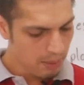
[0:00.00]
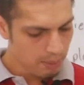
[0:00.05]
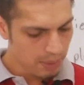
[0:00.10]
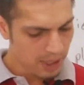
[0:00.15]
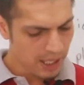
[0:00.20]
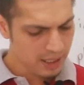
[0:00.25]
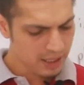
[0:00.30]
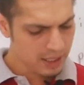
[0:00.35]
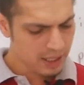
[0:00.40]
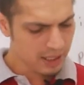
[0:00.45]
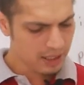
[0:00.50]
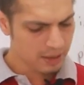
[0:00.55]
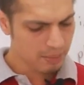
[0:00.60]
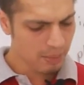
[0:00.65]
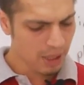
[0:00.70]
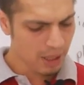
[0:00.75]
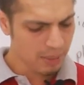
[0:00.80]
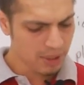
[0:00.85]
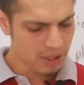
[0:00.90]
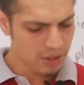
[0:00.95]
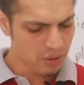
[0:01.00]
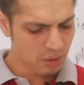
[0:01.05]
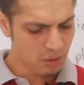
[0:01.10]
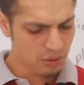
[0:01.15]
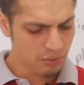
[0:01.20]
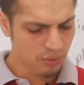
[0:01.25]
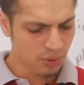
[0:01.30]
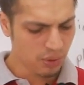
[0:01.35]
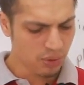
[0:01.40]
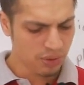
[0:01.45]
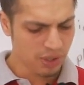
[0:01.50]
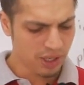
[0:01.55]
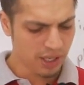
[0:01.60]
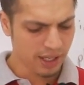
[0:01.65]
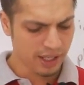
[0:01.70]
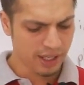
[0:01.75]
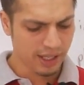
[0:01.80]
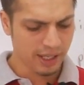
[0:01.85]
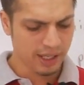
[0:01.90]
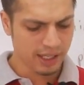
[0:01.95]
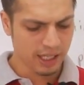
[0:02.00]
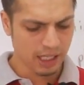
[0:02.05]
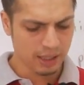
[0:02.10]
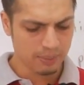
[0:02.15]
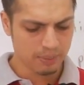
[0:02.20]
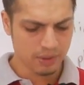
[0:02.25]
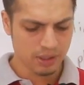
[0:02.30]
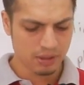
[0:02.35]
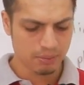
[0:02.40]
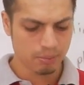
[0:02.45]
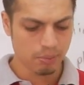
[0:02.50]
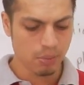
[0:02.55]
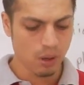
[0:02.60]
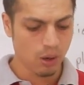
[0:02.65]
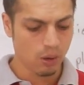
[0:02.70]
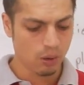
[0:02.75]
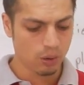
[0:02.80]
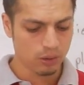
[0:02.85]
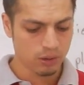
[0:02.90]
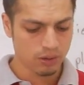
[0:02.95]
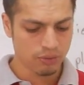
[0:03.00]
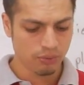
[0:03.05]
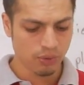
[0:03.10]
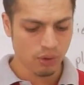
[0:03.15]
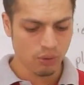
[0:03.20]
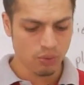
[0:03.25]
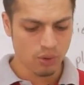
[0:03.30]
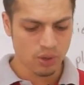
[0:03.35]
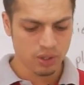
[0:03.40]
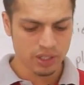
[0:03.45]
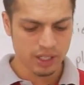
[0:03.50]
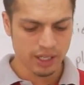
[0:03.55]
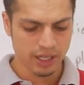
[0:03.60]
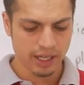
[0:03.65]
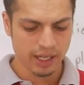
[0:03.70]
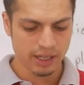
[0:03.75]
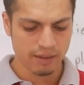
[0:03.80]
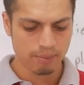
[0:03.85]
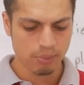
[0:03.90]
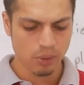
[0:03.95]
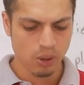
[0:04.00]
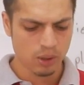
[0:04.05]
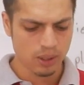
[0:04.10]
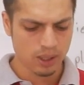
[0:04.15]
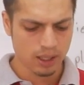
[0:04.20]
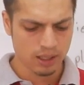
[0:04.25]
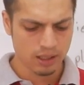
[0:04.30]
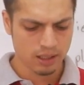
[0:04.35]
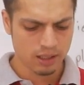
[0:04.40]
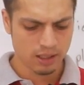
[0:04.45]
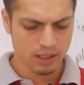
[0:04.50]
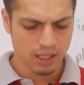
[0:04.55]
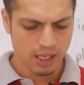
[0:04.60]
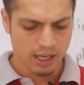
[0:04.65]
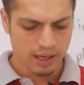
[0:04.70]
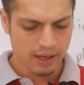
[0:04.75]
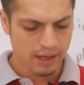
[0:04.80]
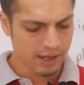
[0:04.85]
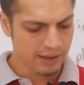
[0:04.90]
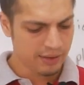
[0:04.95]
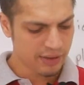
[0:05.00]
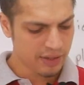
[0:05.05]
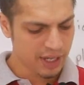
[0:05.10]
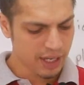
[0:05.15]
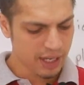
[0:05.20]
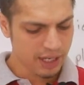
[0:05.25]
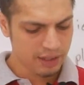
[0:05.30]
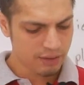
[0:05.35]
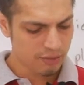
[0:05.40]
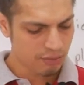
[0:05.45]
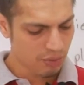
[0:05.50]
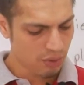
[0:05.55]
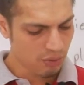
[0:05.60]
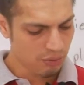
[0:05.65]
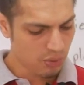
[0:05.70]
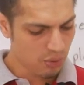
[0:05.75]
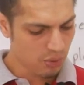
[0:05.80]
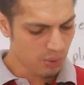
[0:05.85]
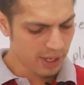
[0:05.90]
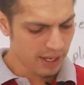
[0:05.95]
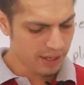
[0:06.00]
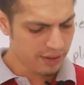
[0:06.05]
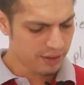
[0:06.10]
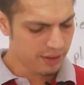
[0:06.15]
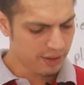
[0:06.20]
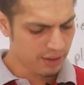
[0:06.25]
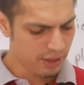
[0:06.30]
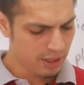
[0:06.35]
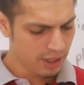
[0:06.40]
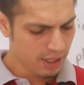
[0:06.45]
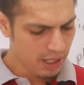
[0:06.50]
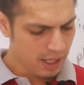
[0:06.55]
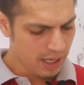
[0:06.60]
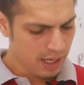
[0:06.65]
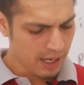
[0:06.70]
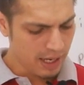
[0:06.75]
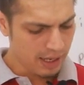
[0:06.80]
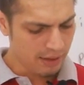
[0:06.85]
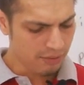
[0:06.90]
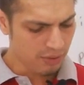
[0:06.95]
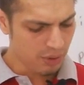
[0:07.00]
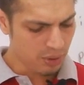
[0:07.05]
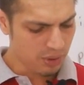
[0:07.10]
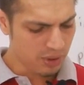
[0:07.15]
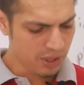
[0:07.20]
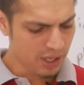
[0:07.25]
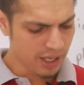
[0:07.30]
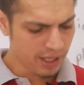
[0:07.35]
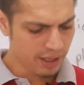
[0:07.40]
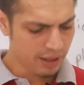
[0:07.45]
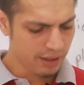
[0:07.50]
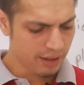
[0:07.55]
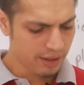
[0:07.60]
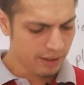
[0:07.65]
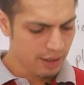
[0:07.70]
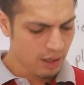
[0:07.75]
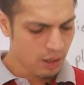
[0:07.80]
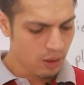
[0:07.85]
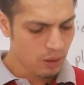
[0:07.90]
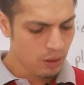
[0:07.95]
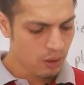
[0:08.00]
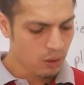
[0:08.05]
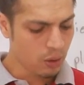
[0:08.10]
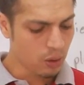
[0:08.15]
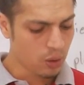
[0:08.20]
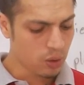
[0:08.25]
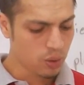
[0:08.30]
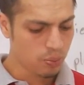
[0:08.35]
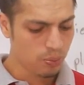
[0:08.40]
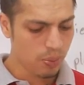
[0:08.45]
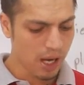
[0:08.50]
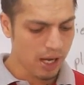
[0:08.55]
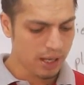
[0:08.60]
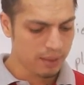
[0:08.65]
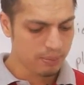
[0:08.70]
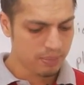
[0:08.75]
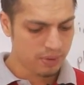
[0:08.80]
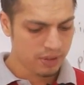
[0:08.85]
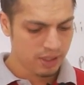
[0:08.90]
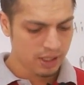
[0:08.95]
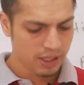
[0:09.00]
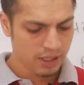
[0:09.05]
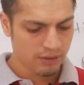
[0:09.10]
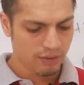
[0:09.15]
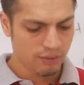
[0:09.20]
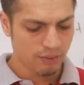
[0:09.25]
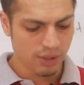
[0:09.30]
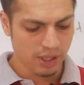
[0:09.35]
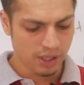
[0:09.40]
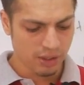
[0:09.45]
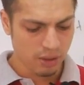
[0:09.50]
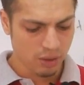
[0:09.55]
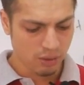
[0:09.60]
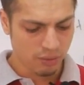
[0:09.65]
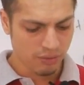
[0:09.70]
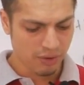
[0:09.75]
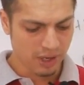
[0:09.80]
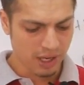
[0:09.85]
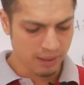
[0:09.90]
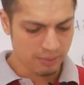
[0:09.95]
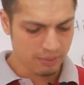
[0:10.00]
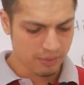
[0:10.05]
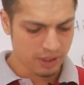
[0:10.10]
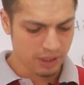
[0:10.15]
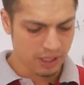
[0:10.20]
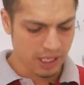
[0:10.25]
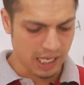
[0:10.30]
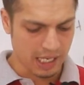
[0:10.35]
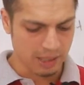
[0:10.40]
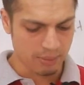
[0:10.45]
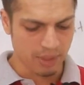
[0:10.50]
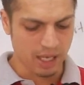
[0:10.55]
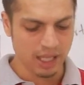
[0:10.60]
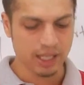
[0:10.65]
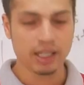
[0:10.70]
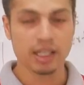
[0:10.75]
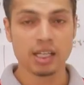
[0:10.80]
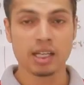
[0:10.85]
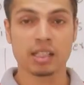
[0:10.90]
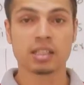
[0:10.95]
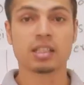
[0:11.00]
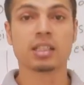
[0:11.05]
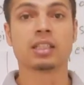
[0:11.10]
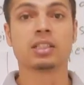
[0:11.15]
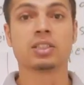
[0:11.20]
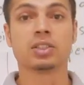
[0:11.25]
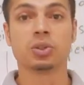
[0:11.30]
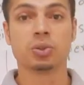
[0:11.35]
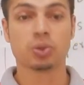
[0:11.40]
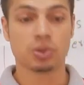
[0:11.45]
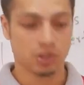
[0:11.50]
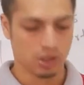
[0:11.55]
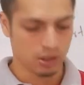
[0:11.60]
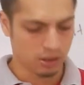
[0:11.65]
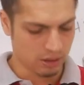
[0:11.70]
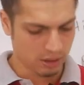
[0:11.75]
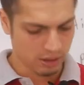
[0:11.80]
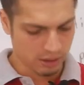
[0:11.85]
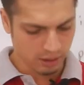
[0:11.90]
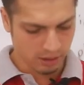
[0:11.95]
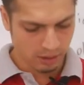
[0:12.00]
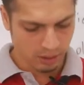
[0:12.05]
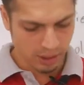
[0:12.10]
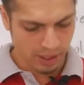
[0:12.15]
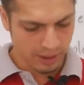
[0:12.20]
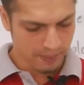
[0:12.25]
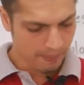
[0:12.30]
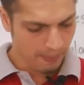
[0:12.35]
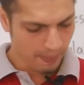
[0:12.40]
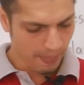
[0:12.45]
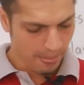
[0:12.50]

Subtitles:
Plastics may be used for drinking cups, bowls for washing in, bottles and jars for food and for drink, hose pipes, window frames and many other uses, okay.